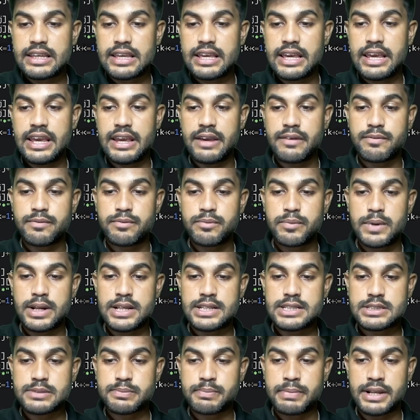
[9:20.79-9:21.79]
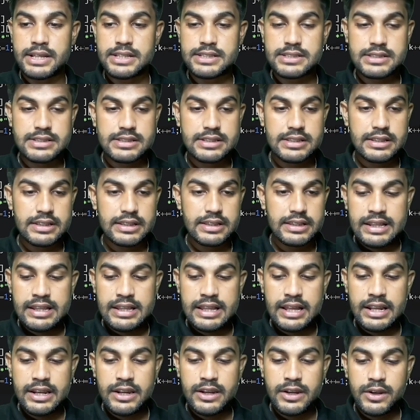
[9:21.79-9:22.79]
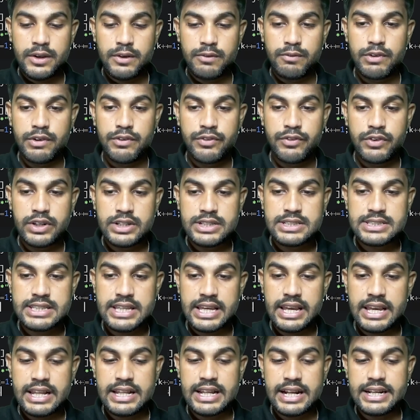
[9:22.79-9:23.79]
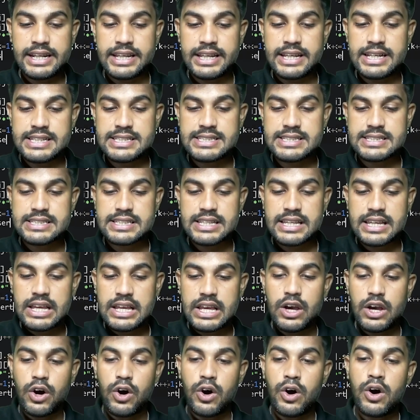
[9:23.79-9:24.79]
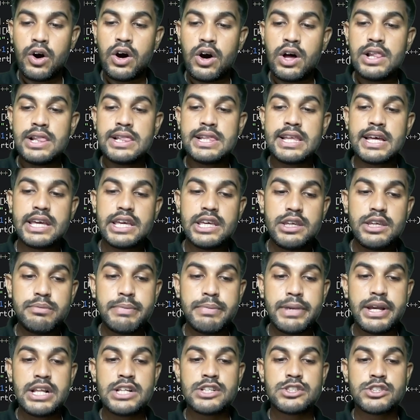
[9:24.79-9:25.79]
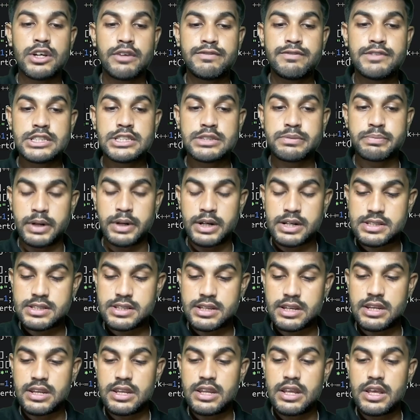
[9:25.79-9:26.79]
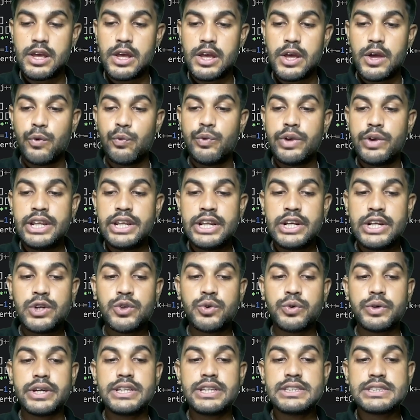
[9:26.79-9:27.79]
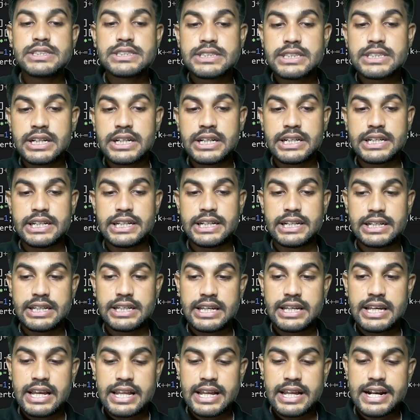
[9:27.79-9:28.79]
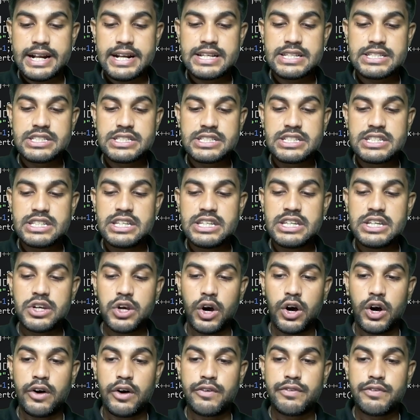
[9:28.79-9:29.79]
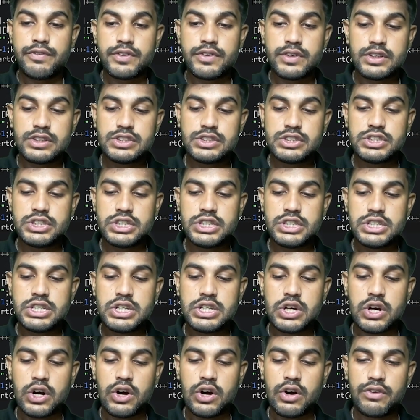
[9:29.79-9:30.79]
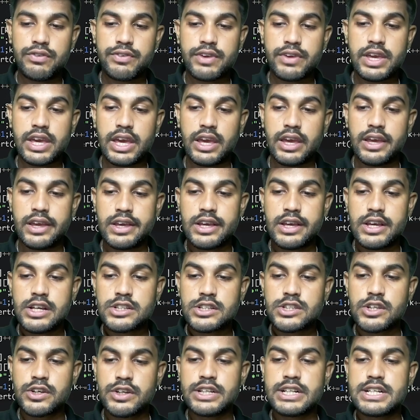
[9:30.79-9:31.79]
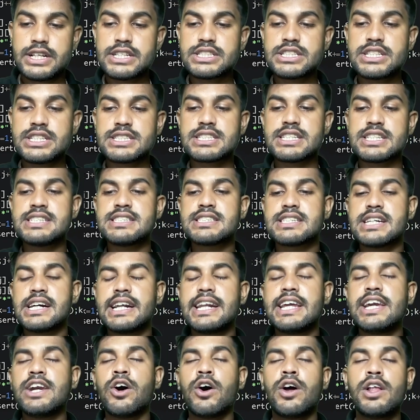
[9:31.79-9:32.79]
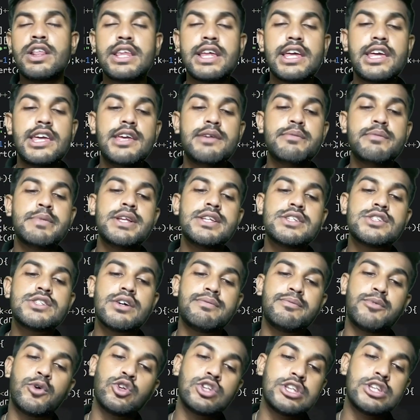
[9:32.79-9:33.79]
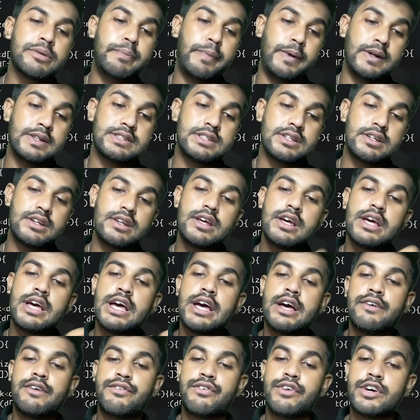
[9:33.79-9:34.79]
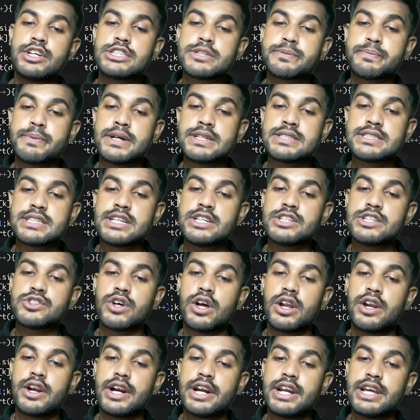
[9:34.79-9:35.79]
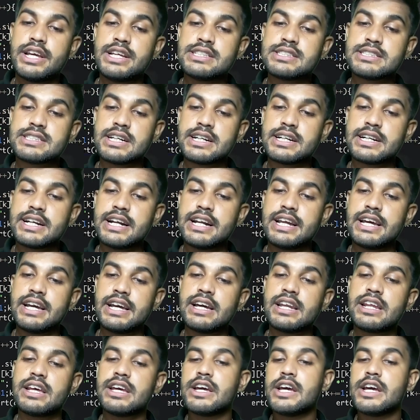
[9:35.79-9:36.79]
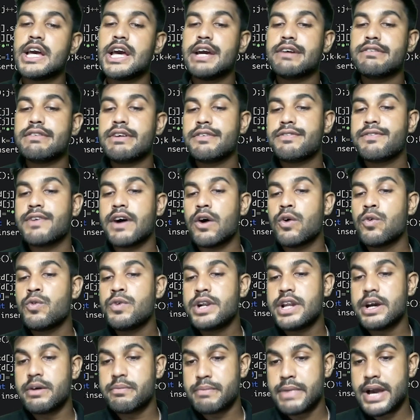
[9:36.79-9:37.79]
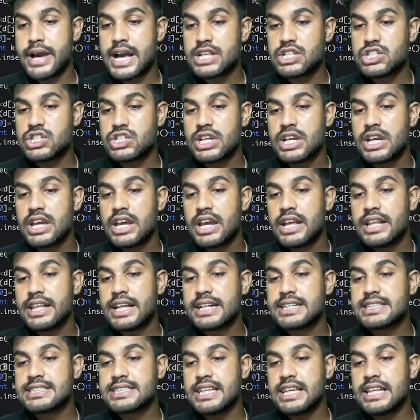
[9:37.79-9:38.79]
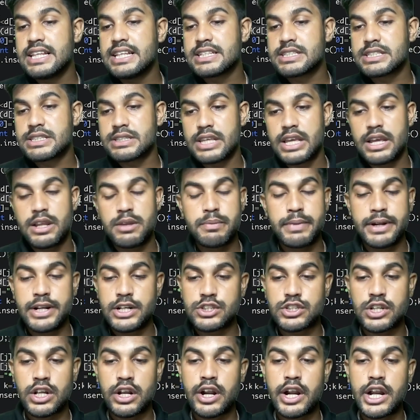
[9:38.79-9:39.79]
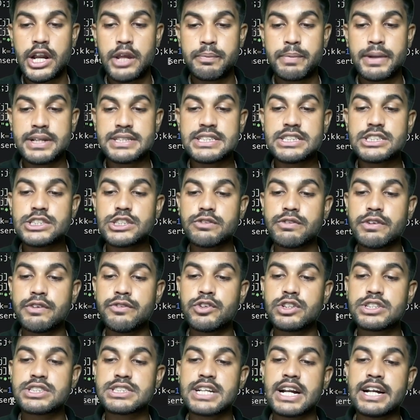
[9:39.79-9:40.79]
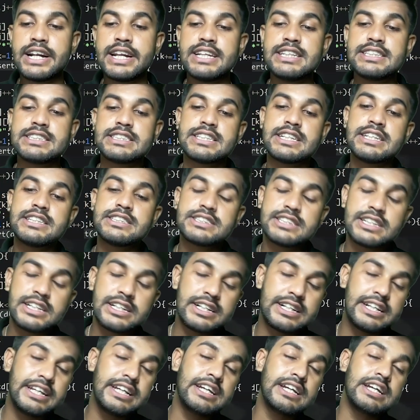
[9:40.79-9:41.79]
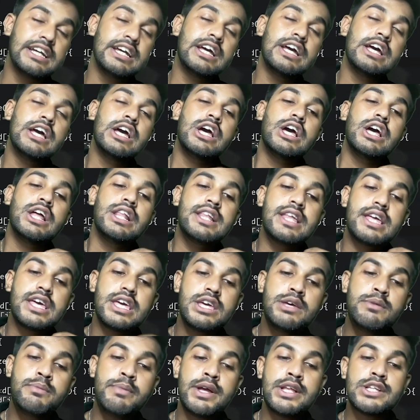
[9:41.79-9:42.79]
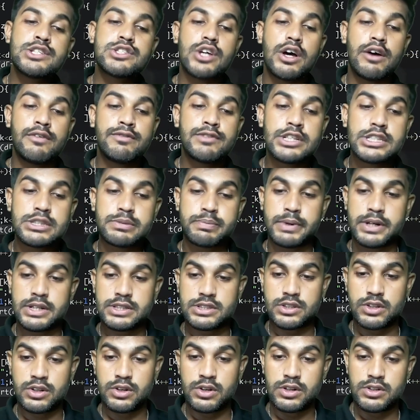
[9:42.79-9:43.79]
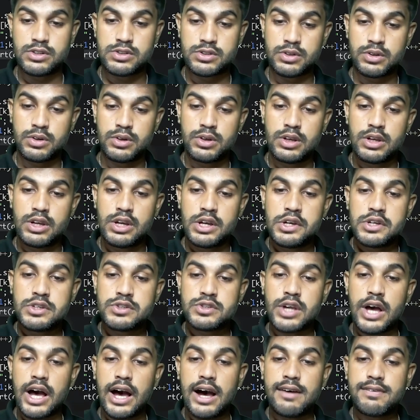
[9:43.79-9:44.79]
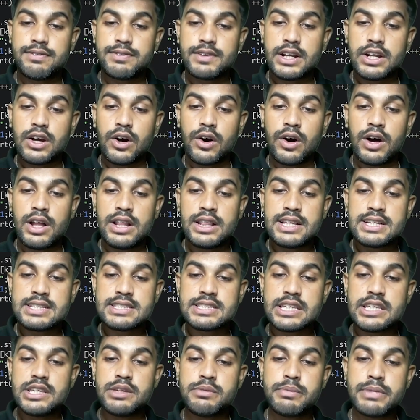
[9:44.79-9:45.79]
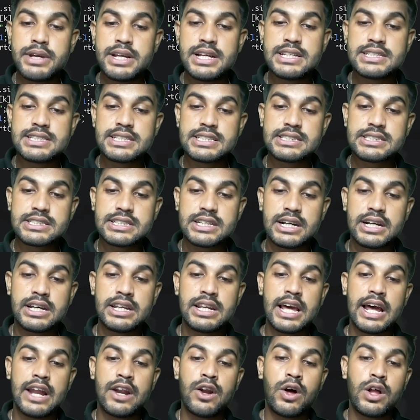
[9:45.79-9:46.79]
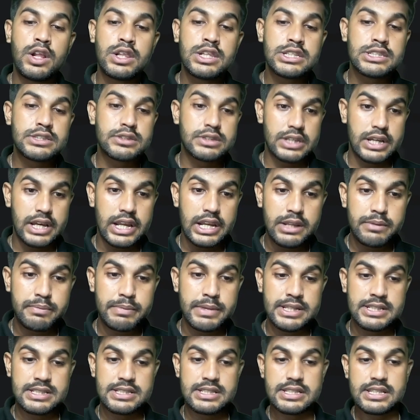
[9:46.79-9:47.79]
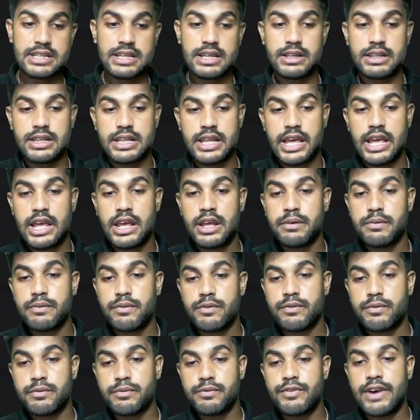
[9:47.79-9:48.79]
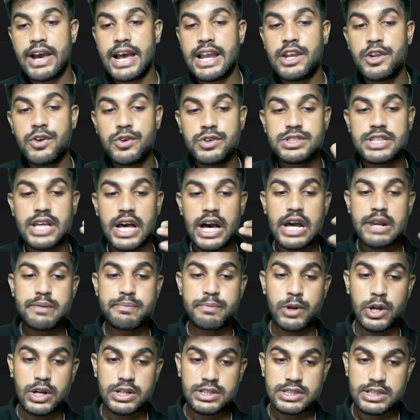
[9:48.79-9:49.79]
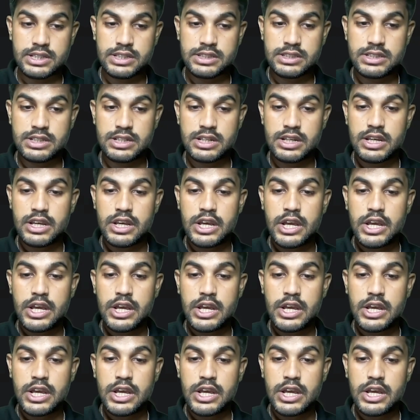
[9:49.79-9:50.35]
k plus plus. And then we would say that yes, all the emails of this person, we need to insert it. That is d of g of k. So it is just inserting all the emails of both the person. First person is already inserted here. We found a match that see this element is already present. So we would start inserting the emails of this person also. So after all this emails is done and all these elements, the values are processed,